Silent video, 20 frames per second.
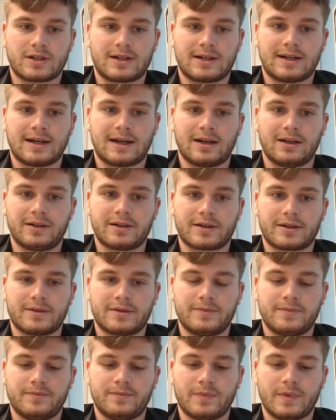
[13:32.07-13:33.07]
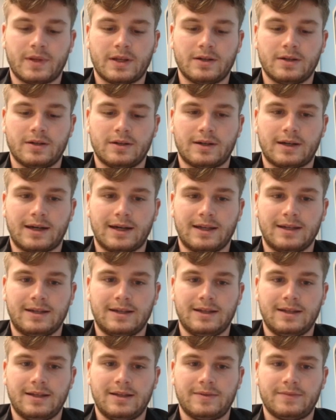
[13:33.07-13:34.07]
color
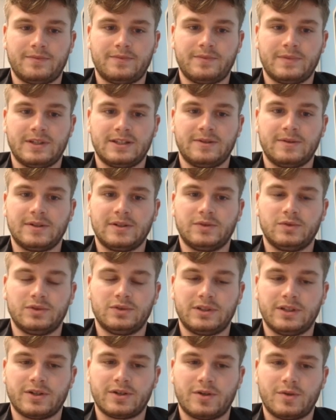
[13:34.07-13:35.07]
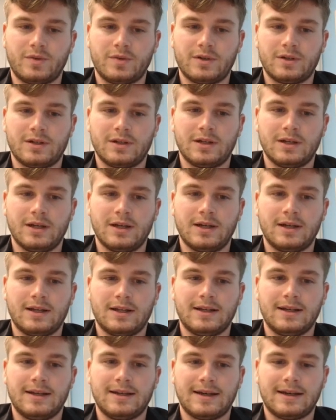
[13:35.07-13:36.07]
ID is equal to 0.
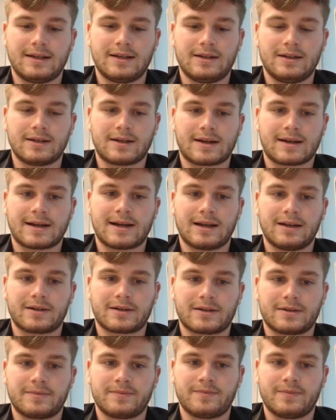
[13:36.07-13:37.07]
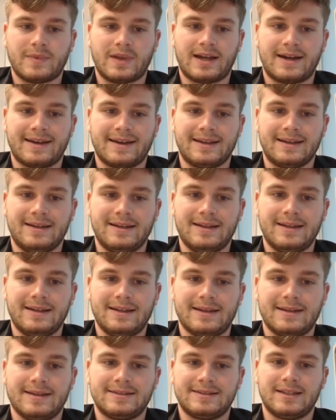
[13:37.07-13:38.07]
Then the color
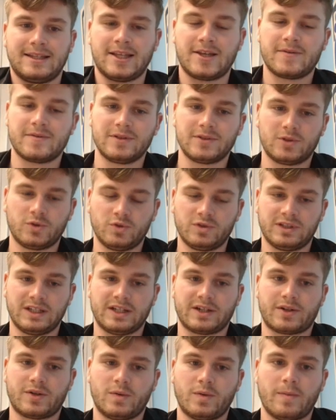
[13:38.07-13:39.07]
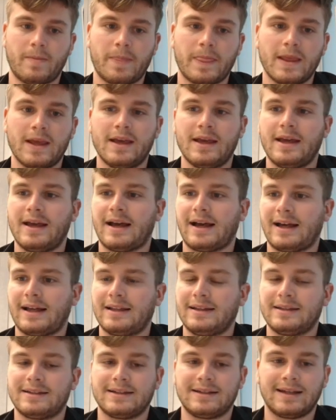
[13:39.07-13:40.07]
ID is equal to 0.
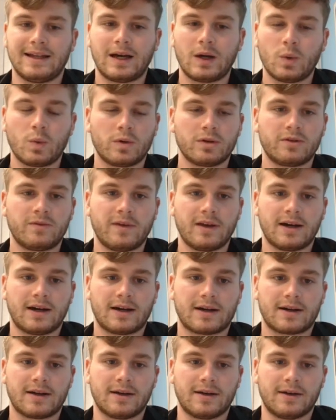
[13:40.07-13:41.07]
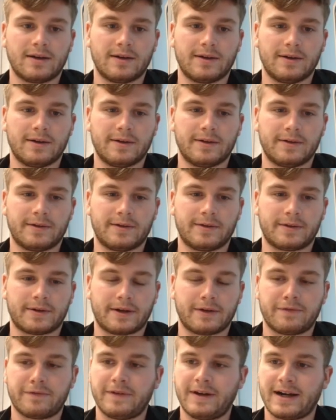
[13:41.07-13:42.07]
And now what we are
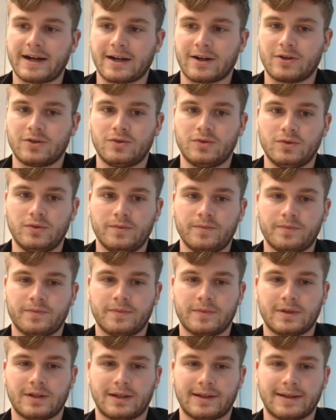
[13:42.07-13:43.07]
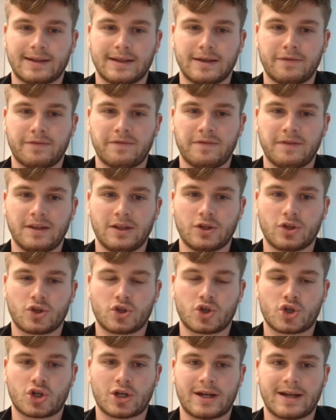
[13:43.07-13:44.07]
referring to, like if we
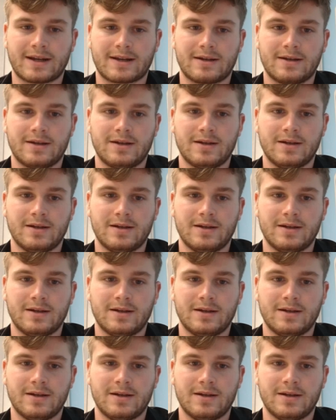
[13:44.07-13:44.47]
check